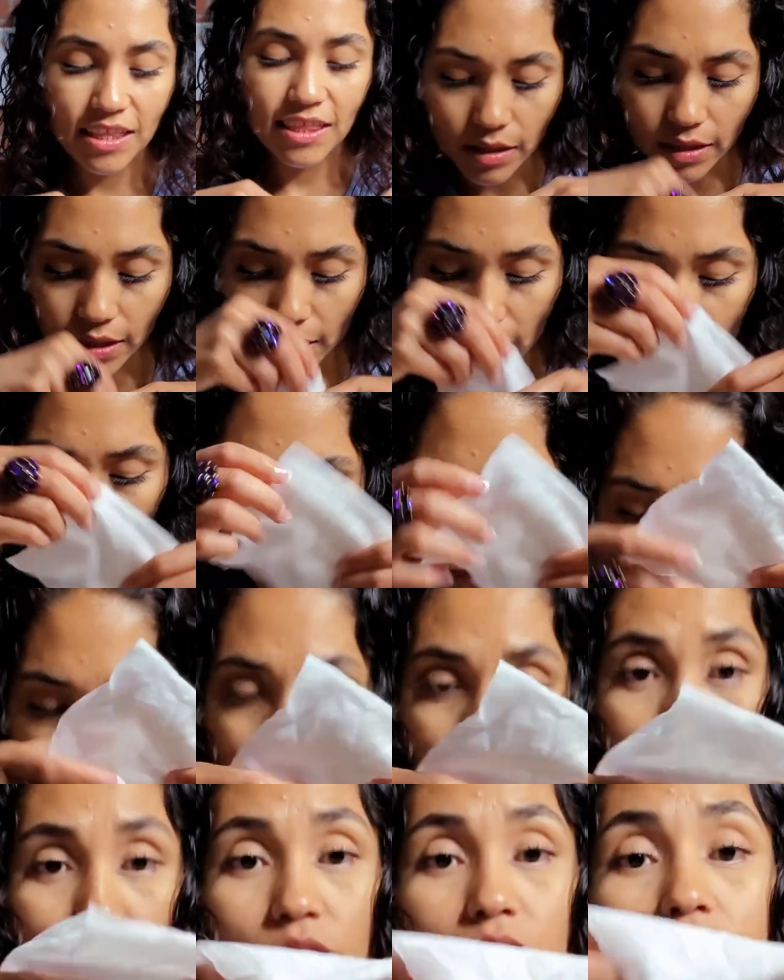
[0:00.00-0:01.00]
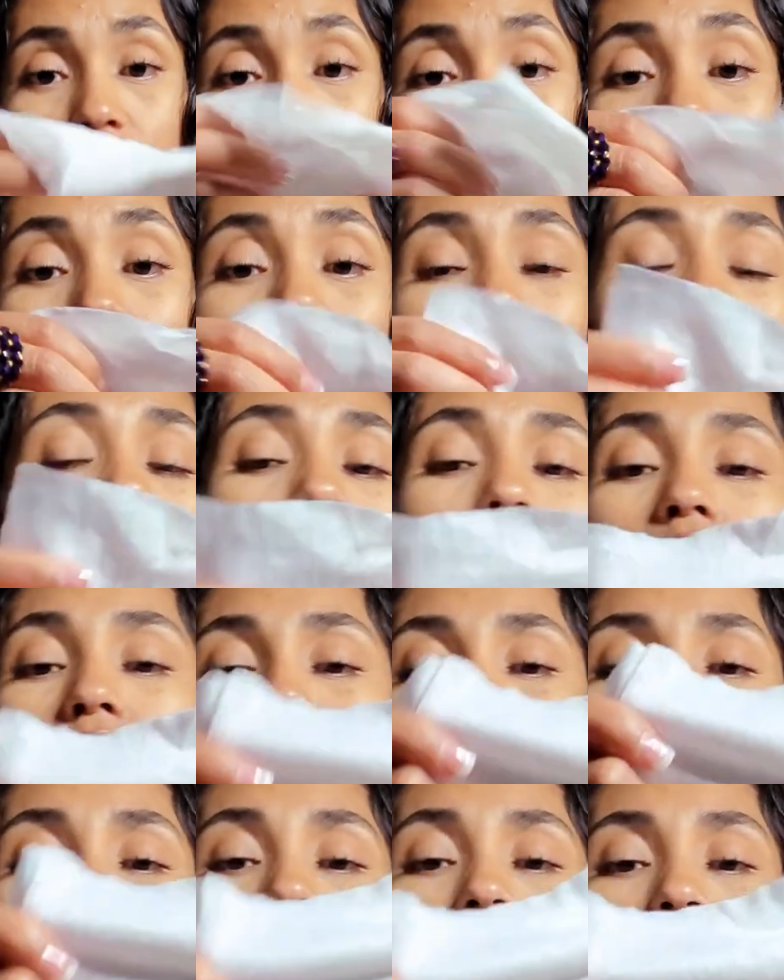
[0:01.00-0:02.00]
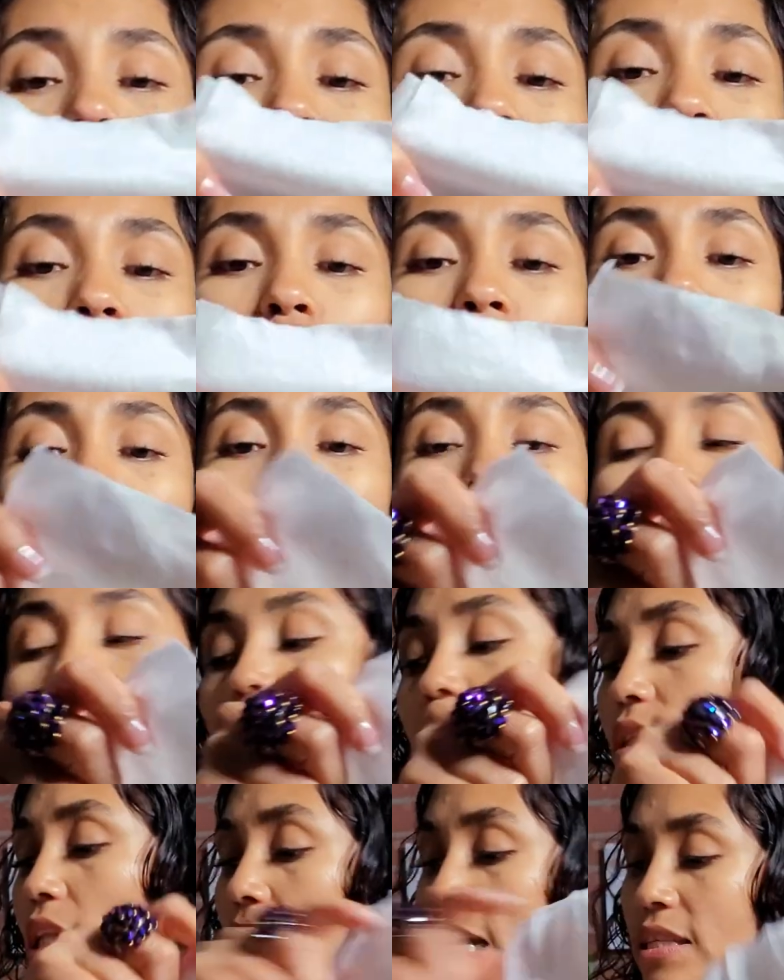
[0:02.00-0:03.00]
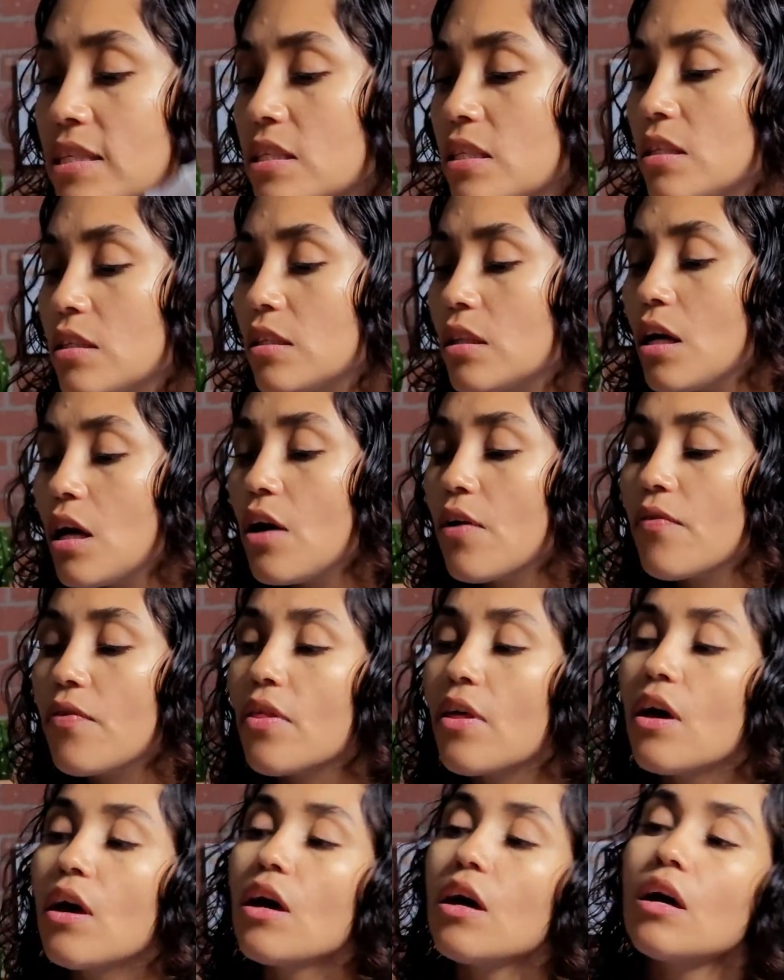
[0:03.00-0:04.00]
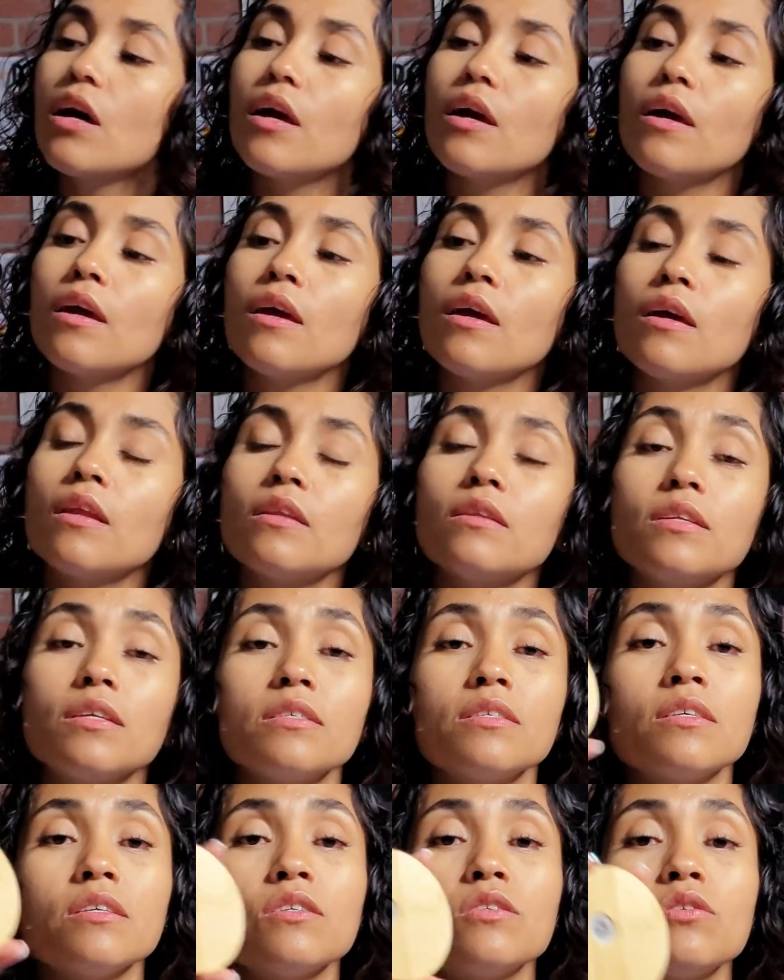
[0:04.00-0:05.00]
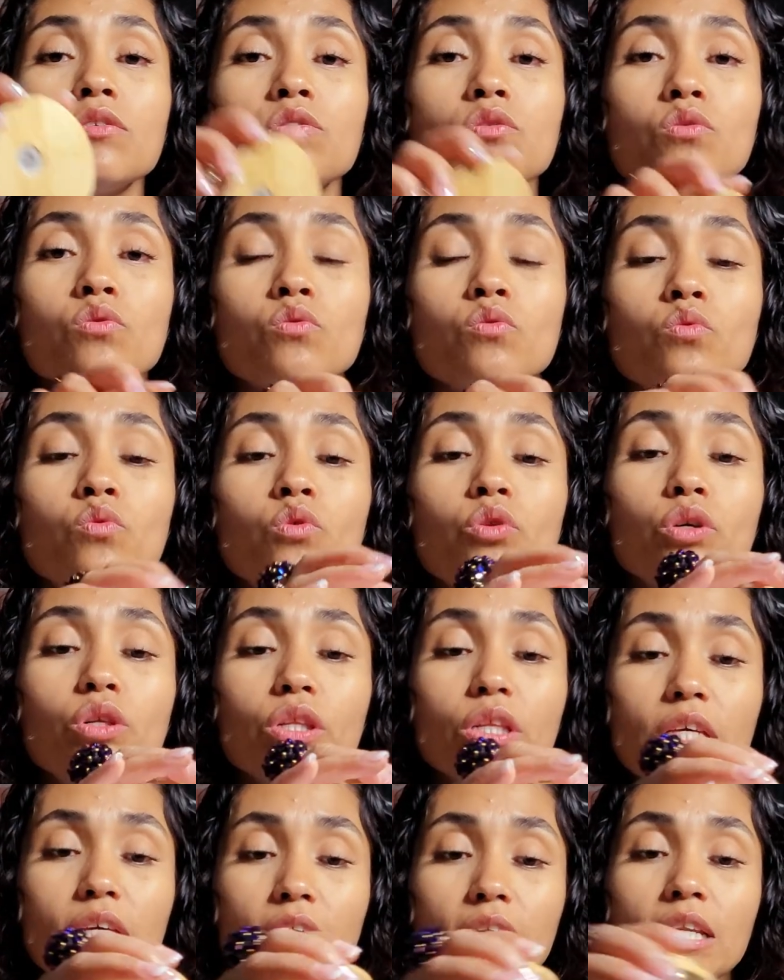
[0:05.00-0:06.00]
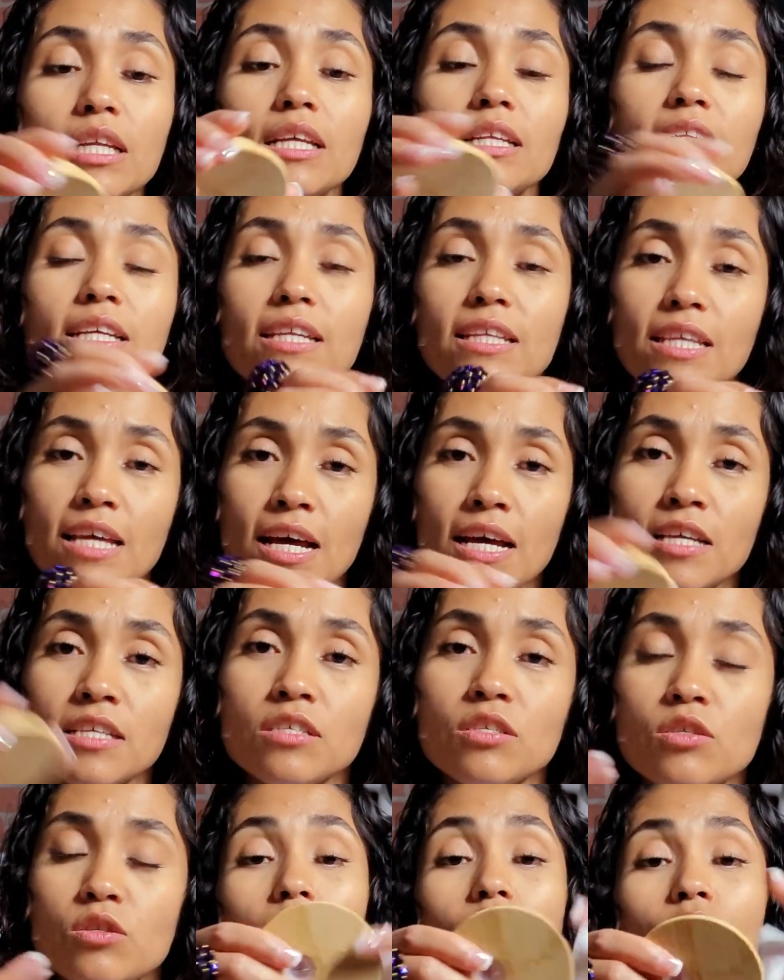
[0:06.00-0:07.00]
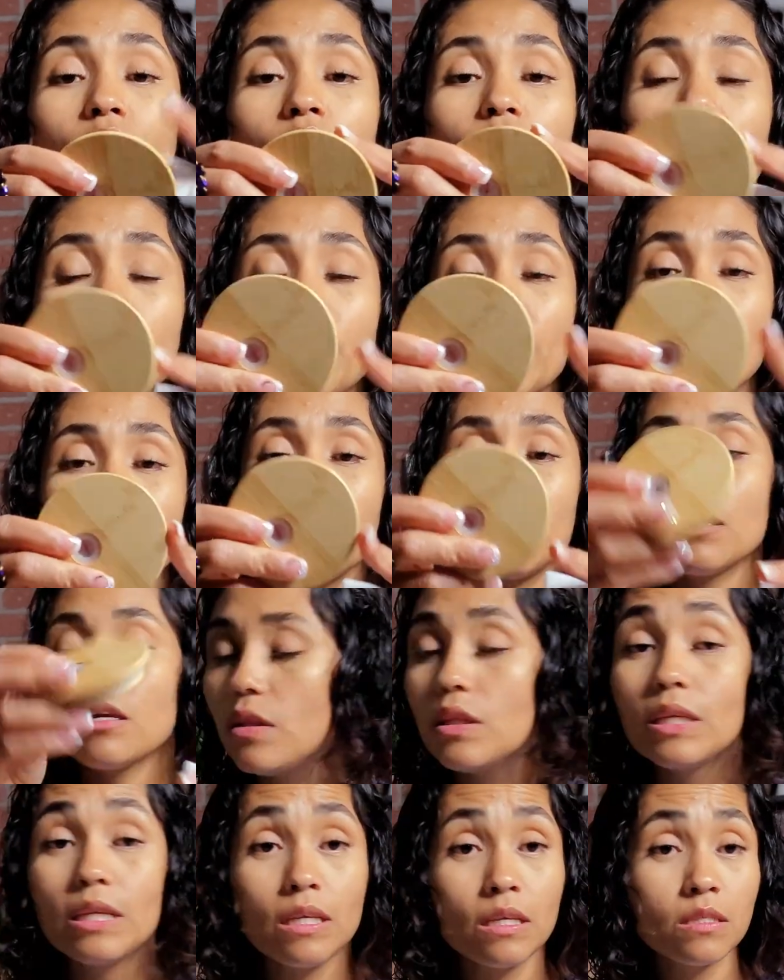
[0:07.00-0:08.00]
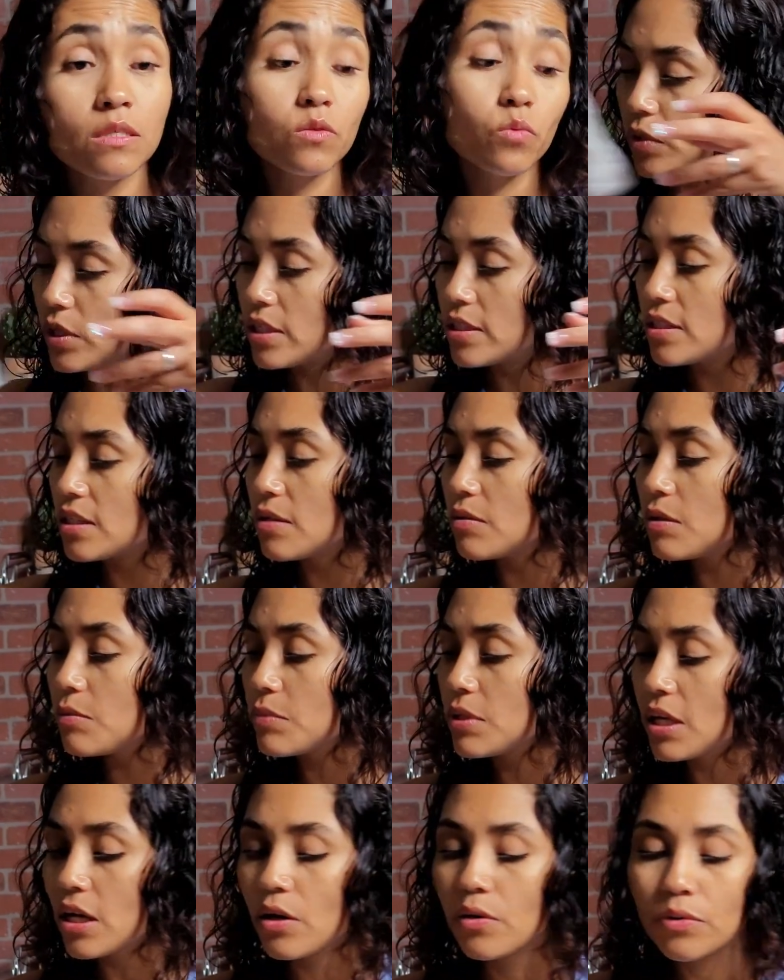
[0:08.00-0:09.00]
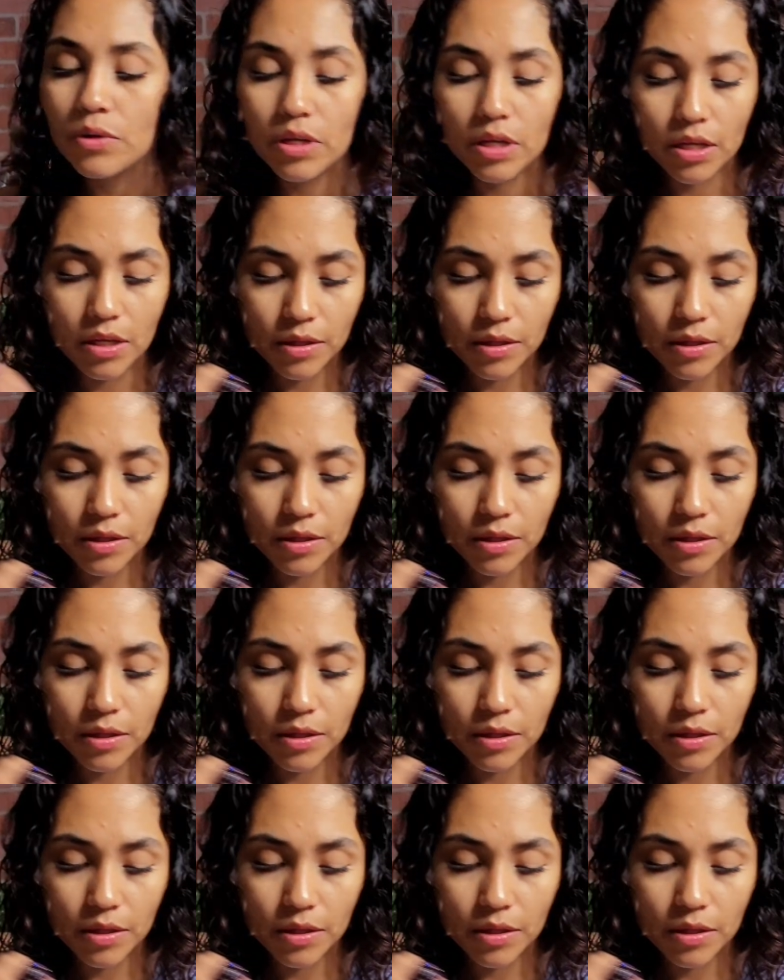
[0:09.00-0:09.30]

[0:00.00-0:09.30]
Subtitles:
Then I have here some like a sort of a dusting cloth, and this is to clean the dust off of my lids when I sand them down.